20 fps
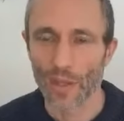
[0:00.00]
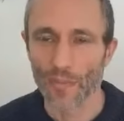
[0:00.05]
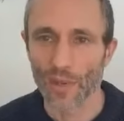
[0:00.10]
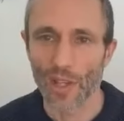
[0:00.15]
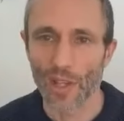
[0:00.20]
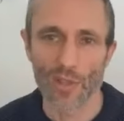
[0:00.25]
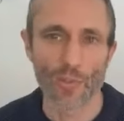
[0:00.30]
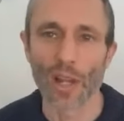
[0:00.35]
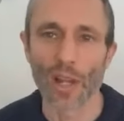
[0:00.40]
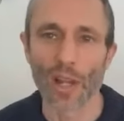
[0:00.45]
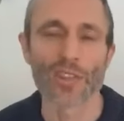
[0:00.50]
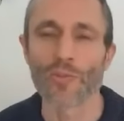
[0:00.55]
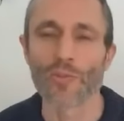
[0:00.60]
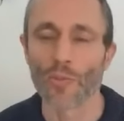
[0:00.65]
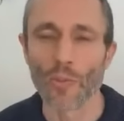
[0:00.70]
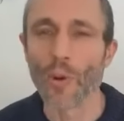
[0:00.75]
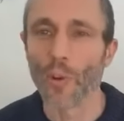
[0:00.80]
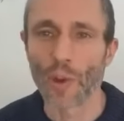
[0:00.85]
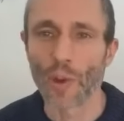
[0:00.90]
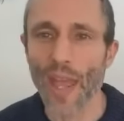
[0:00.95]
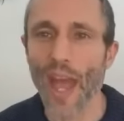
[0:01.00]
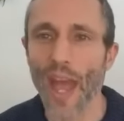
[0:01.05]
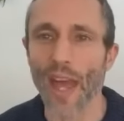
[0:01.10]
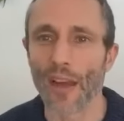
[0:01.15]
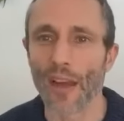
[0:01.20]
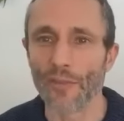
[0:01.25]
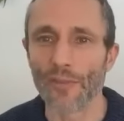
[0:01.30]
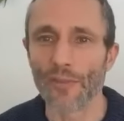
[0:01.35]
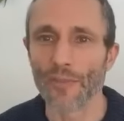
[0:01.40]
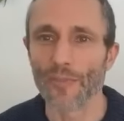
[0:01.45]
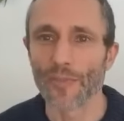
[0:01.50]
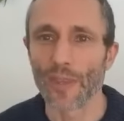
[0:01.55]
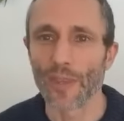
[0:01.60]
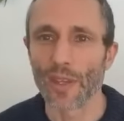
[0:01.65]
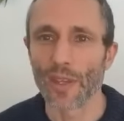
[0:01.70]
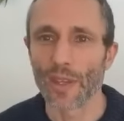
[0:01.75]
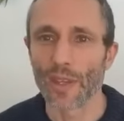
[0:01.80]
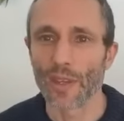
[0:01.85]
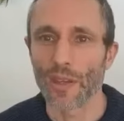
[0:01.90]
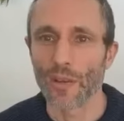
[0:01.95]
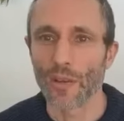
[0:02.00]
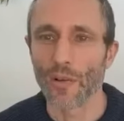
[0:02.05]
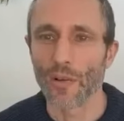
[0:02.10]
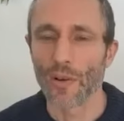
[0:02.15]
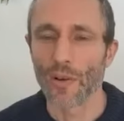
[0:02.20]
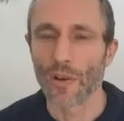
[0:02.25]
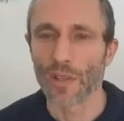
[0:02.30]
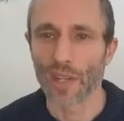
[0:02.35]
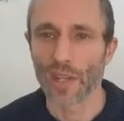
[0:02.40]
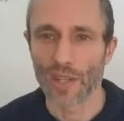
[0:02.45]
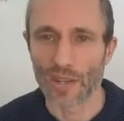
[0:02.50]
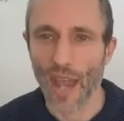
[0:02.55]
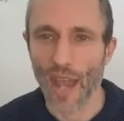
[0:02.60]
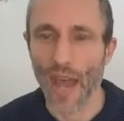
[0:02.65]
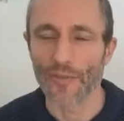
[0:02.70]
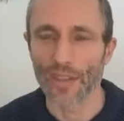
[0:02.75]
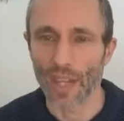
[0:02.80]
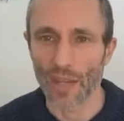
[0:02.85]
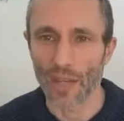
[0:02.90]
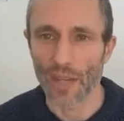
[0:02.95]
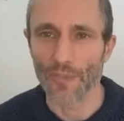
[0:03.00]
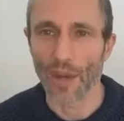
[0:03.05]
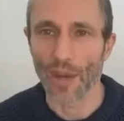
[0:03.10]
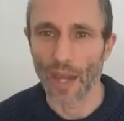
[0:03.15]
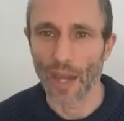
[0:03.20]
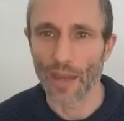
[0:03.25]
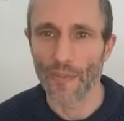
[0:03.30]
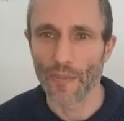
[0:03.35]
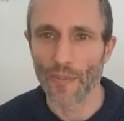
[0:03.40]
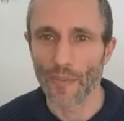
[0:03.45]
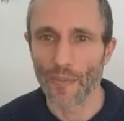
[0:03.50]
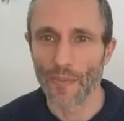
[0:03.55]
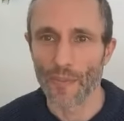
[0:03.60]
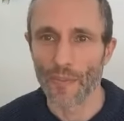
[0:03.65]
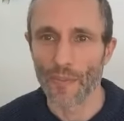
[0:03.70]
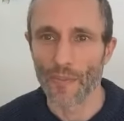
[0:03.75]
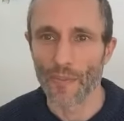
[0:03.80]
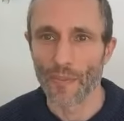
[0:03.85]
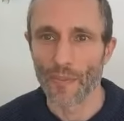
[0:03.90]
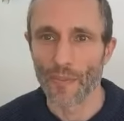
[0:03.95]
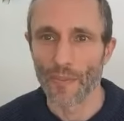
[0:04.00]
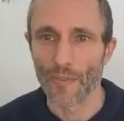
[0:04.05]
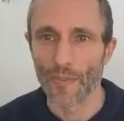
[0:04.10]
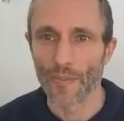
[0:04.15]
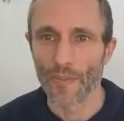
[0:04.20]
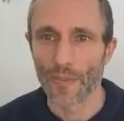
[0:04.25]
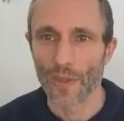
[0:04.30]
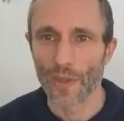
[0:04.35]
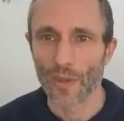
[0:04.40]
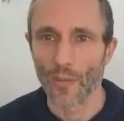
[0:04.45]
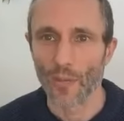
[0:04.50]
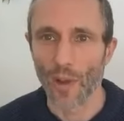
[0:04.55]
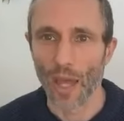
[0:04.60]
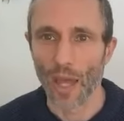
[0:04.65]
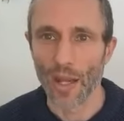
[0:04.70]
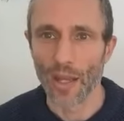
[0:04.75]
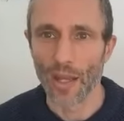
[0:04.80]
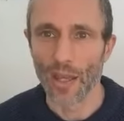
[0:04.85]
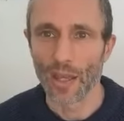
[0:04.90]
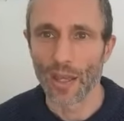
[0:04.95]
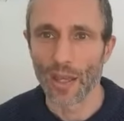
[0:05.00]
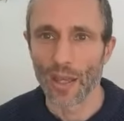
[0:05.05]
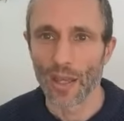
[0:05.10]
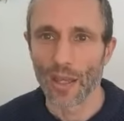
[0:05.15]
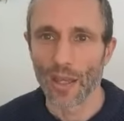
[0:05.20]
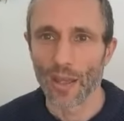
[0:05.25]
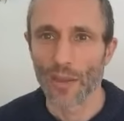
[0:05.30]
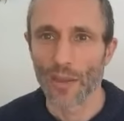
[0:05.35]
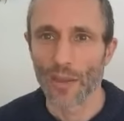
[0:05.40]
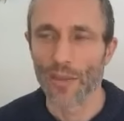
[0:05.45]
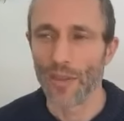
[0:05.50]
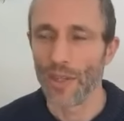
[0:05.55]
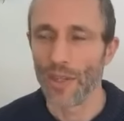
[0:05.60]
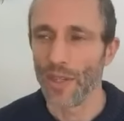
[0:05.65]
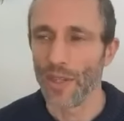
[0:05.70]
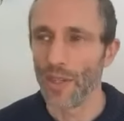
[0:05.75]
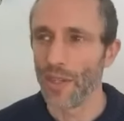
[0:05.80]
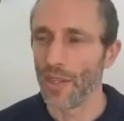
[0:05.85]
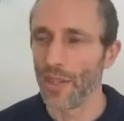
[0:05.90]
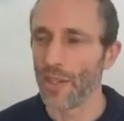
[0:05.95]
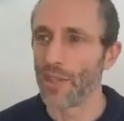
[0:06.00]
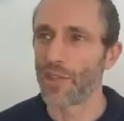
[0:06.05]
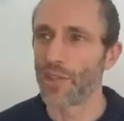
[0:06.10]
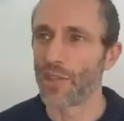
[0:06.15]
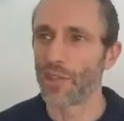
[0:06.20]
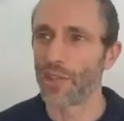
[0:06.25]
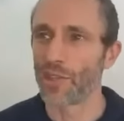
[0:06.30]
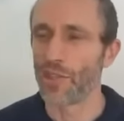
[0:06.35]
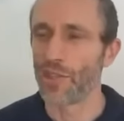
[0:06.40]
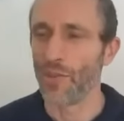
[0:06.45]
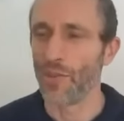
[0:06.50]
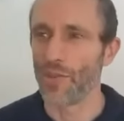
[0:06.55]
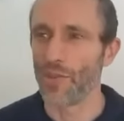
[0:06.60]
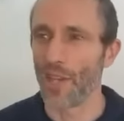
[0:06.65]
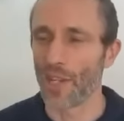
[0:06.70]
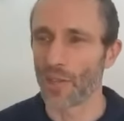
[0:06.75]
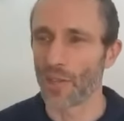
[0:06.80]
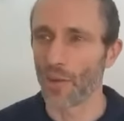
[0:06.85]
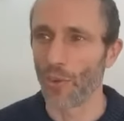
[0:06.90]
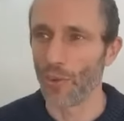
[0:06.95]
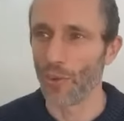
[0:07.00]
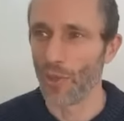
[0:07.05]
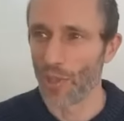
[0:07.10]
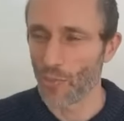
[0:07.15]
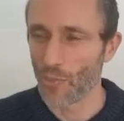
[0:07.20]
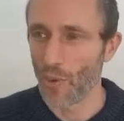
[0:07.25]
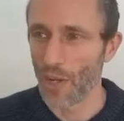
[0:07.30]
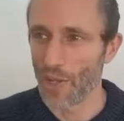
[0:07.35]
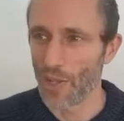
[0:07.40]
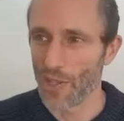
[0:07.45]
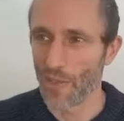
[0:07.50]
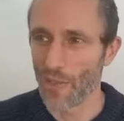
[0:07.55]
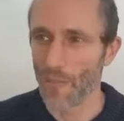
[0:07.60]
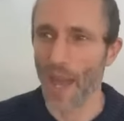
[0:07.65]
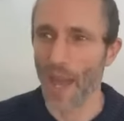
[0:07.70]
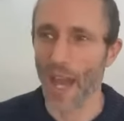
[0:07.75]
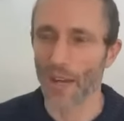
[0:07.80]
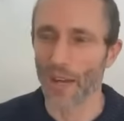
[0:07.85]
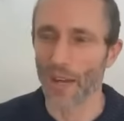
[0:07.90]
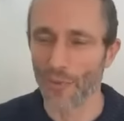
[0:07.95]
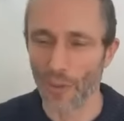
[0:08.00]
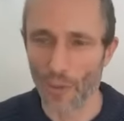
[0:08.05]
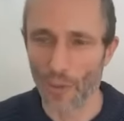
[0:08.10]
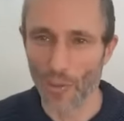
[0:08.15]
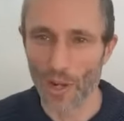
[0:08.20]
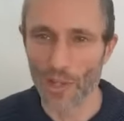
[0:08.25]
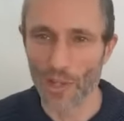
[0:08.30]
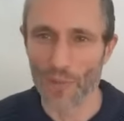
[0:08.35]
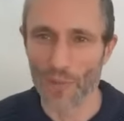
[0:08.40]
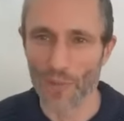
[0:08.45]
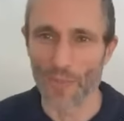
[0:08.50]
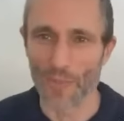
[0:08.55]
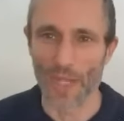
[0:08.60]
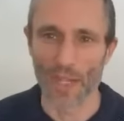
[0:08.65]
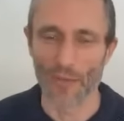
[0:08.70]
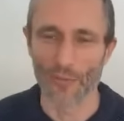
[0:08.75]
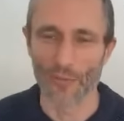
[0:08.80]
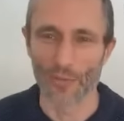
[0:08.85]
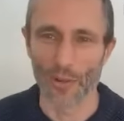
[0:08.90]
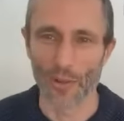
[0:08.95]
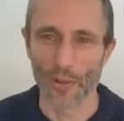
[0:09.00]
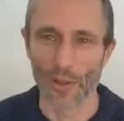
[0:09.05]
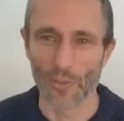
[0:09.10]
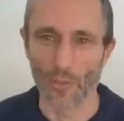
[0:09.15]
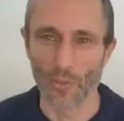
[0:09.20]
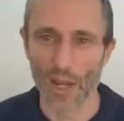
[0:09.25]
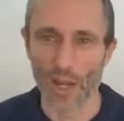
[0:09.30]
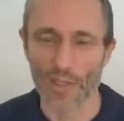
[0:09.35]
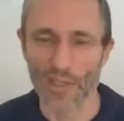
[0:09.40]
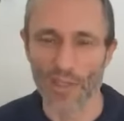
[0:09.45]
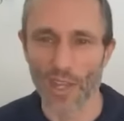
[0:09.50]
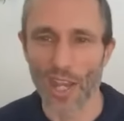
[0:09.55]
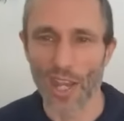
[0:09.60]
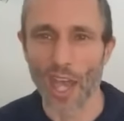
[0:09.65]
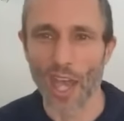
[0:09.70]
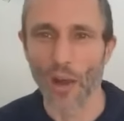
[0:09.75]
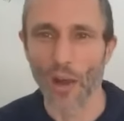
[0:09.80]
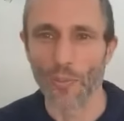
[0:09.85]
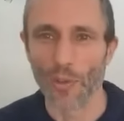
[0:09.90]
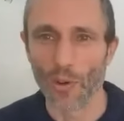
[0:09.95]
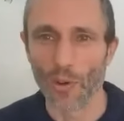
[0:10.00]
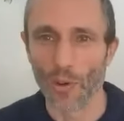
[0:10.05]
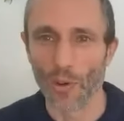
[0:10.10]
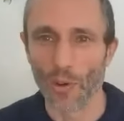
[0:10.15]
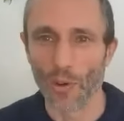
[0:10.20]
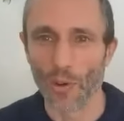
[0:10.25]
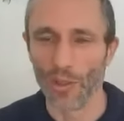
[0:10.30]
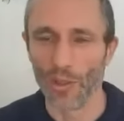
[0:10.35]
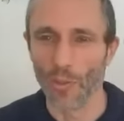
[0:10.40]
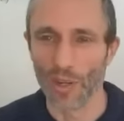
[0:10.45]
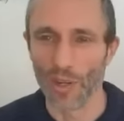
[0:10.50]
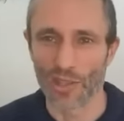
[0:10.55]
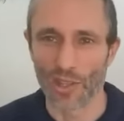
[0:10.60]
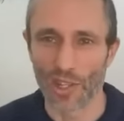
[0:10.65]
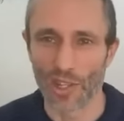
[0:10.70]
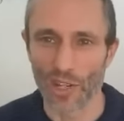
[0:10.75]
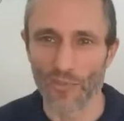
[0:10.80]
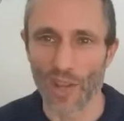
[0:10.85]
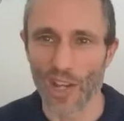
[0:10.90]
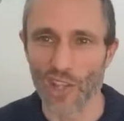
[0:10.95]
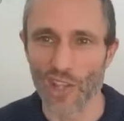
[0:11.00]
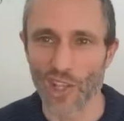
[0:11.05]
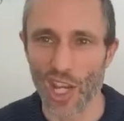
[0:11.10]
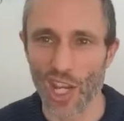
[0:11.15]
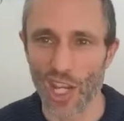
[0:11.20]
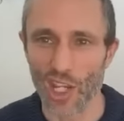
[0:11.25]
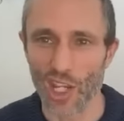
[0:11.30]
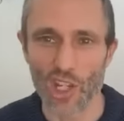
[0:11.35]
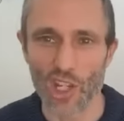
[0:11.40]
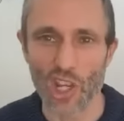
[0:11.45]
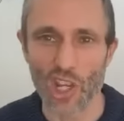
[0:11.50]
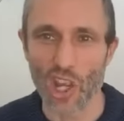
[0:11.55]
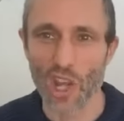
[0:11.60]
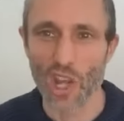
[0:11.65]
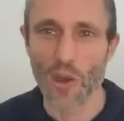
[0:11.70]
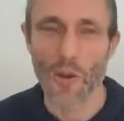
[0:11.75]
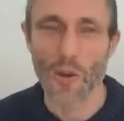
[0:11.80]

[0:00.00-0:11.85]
Because what else will we have to navigate by when the systems that told us what is impactful and what is meaningful and what is going to help the world and what is going to create change